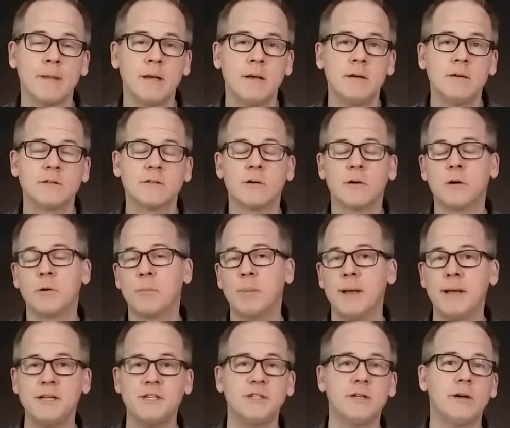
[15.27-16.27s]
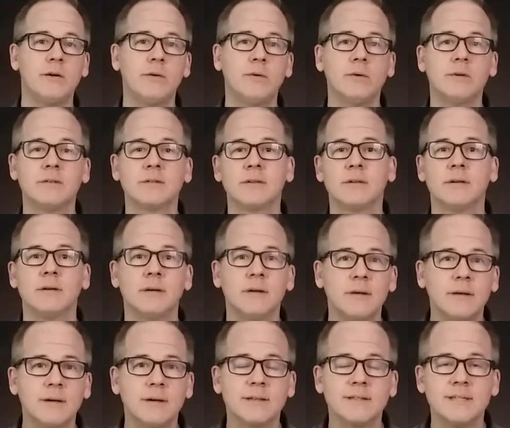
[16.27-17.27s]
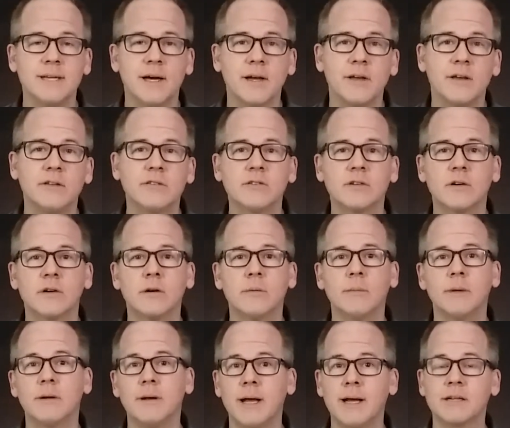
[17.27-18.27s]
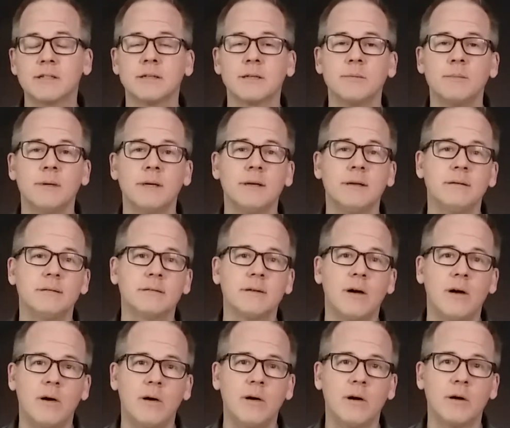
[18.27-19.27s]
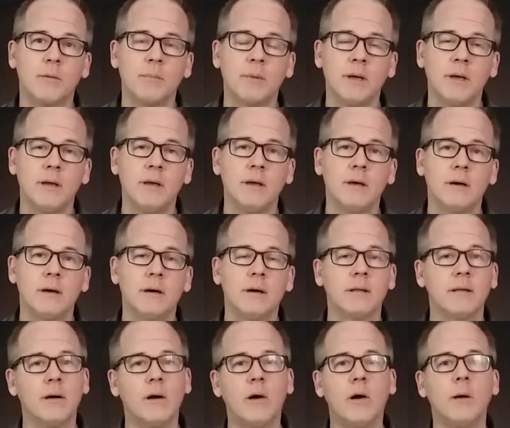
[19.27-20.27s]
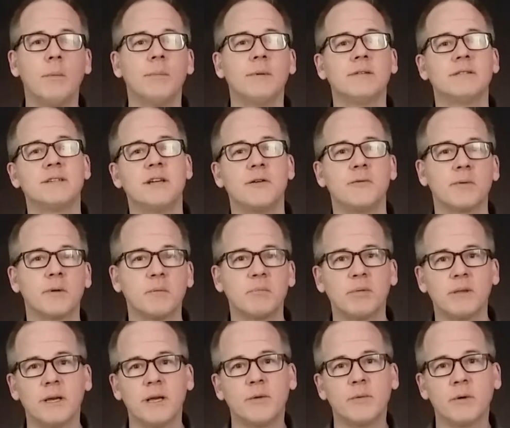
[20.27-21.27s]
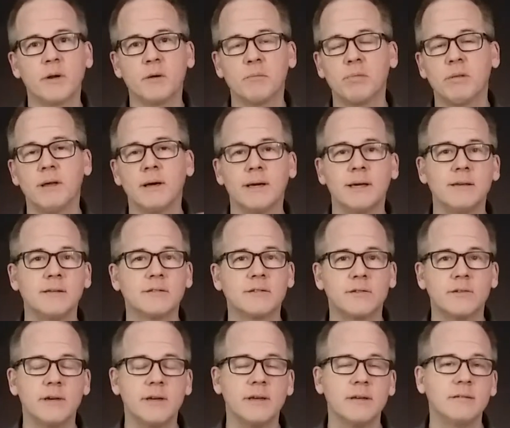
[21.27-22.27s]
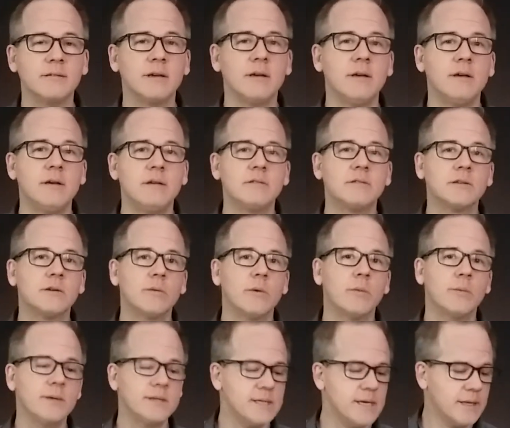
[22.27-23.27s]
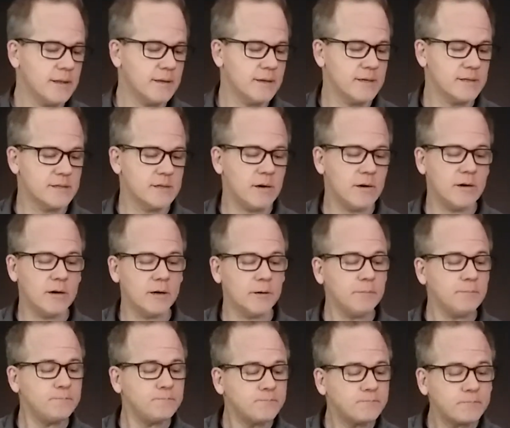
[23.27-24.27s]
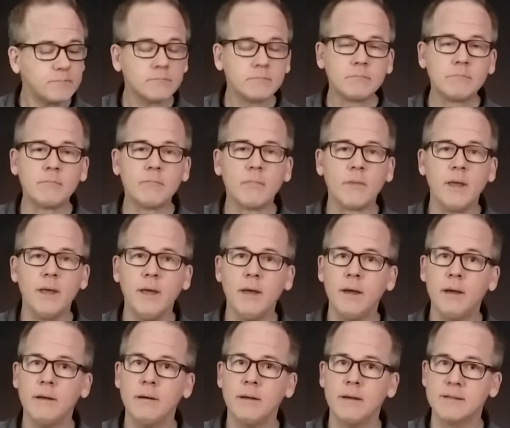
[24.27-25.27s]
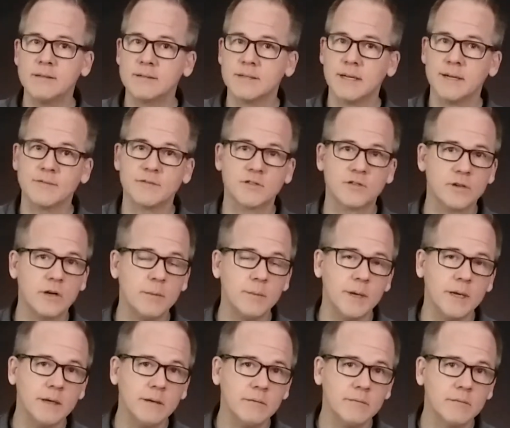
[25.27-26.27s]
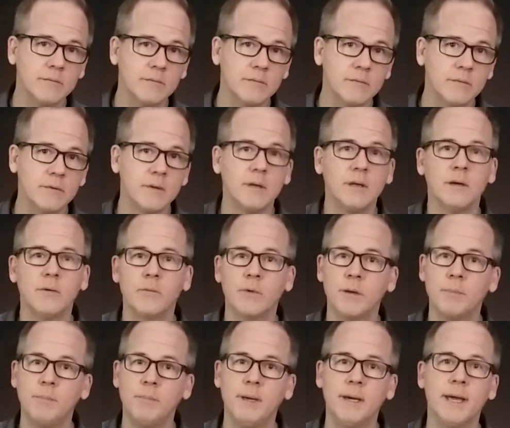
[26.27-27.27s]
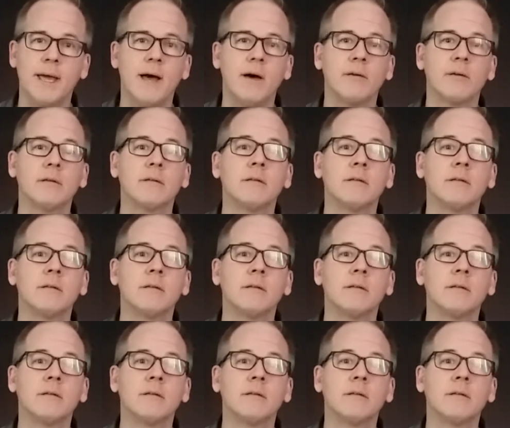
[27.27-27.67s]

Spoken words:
So an arpeggio is an Italian term. It actually means harp. The harp is generally played where you're plucking strings. So when we take the guitar and instead of strumming, we pick out